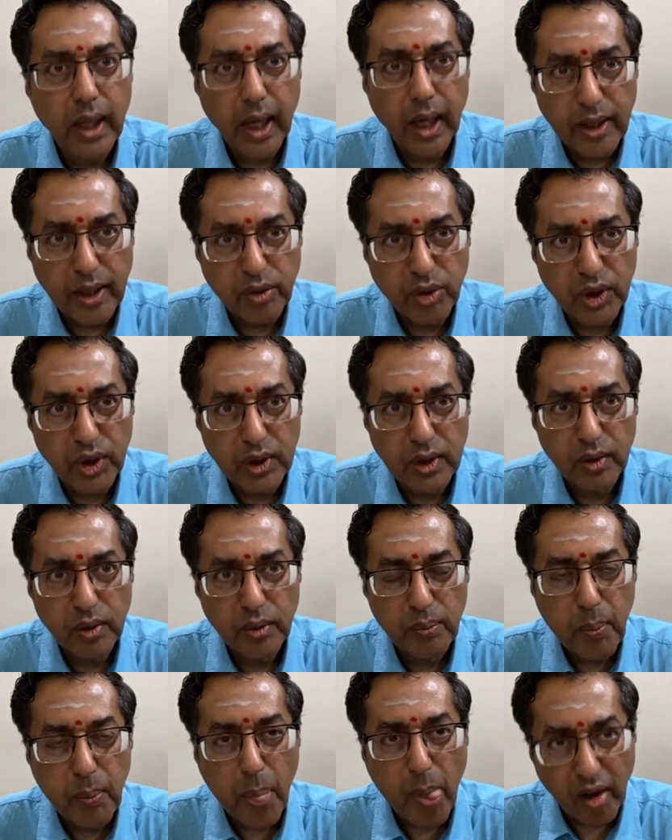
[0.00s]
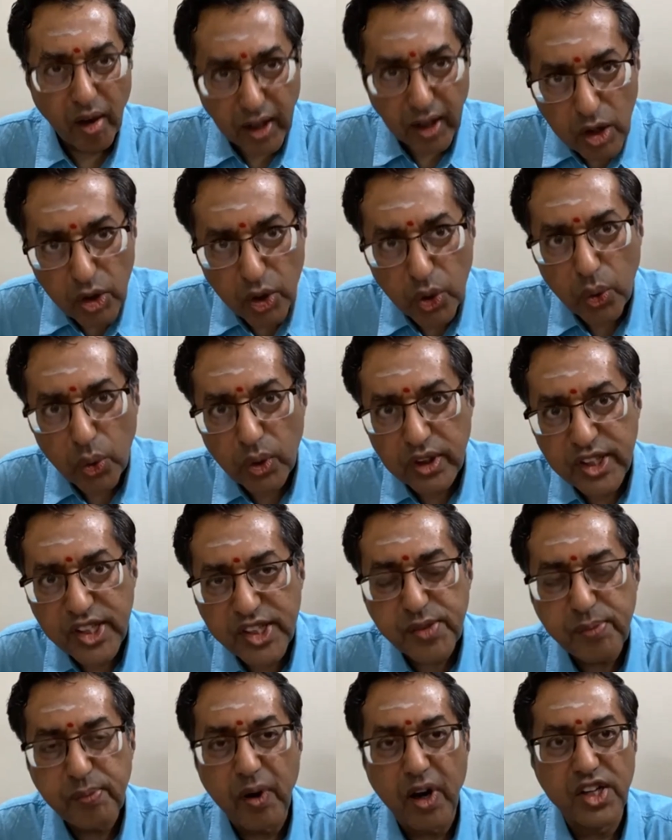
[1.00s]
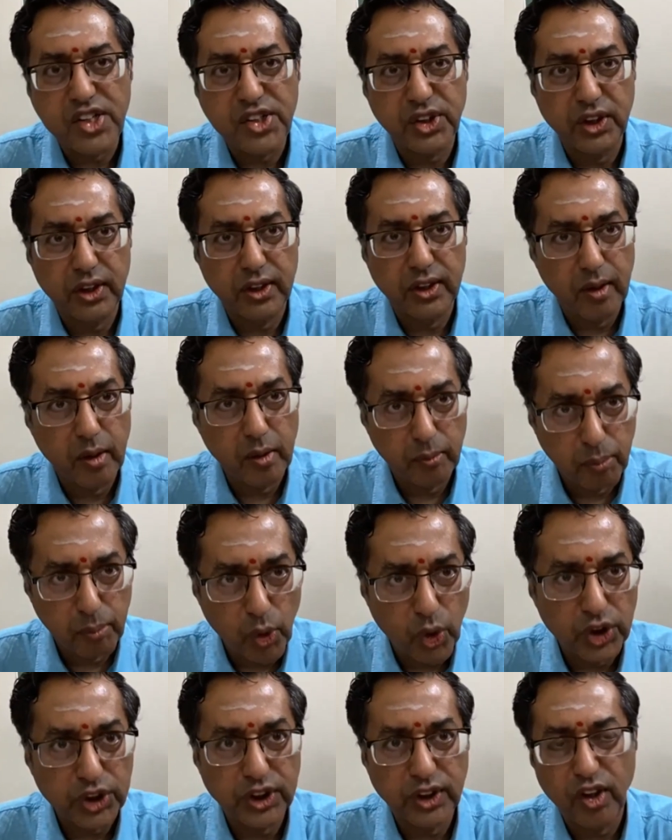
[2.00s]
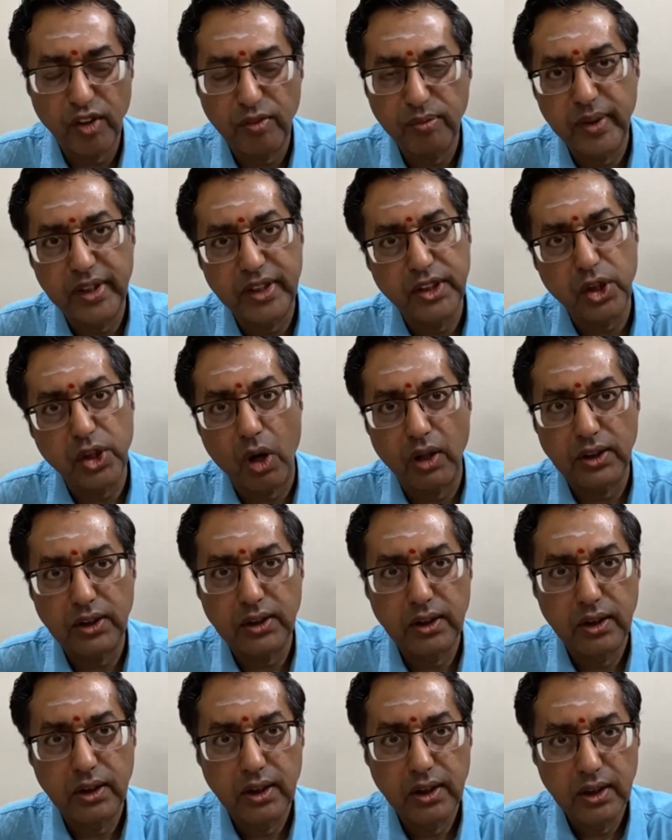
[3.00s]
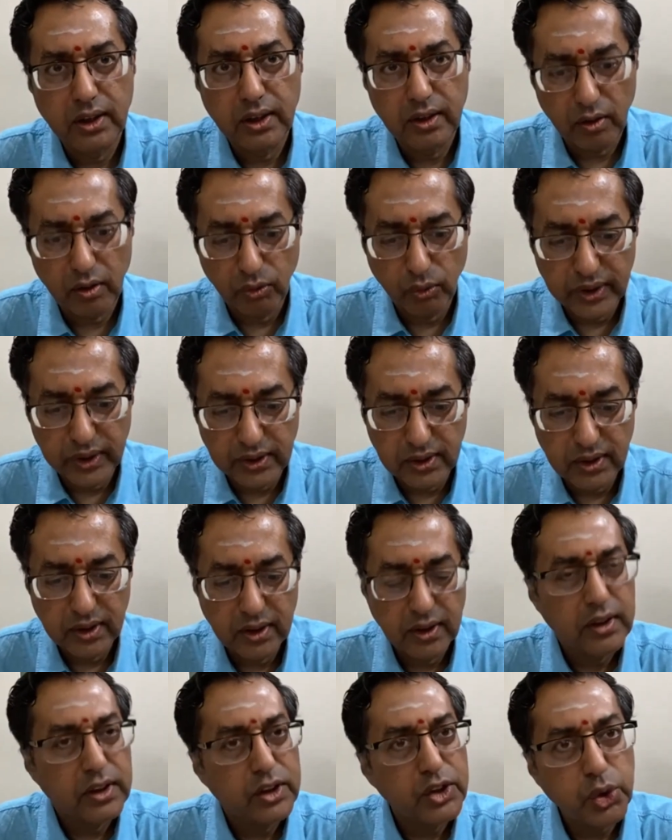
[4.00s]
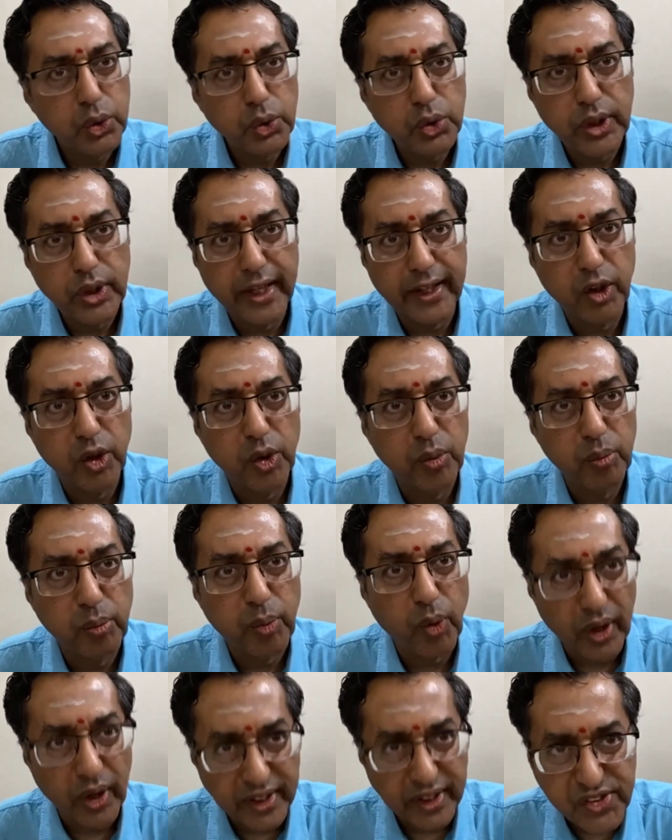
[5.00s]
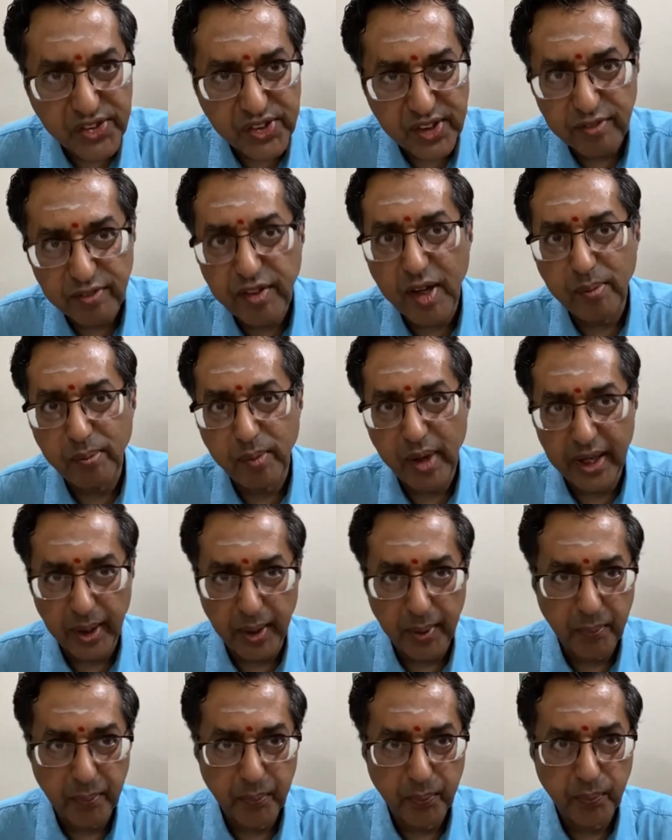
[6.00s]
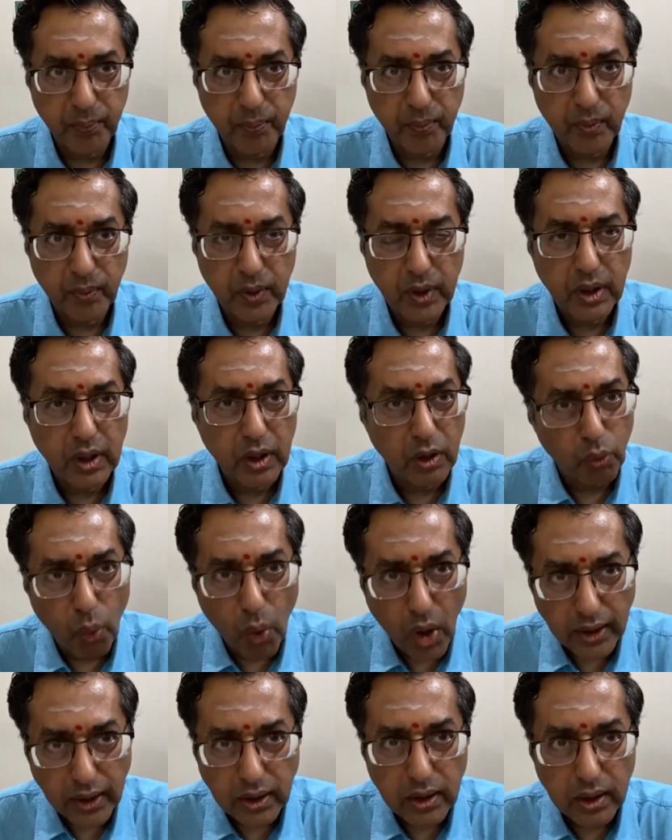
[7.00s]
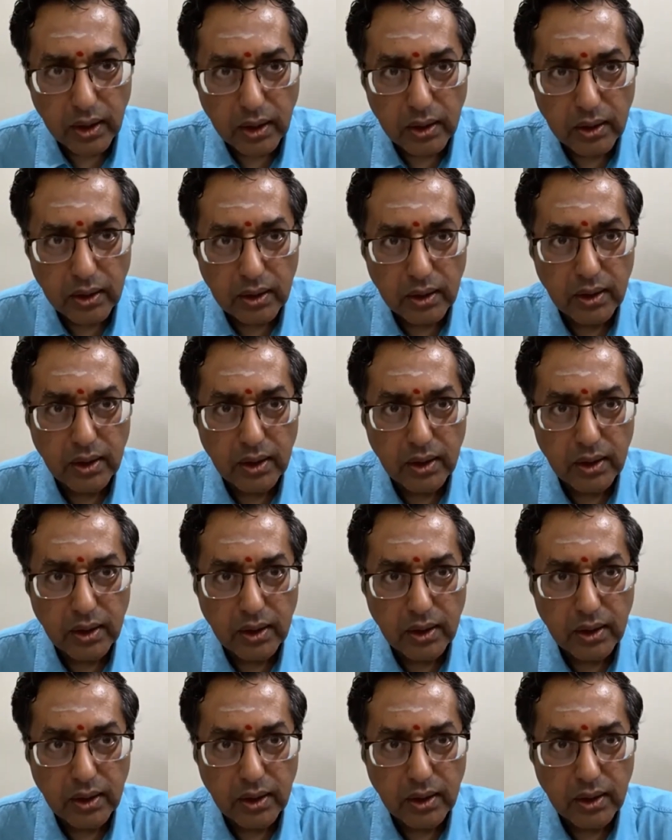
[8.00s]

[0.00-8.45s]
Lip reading: I would conclude this portion of my talk with two take-home points, if I may. One,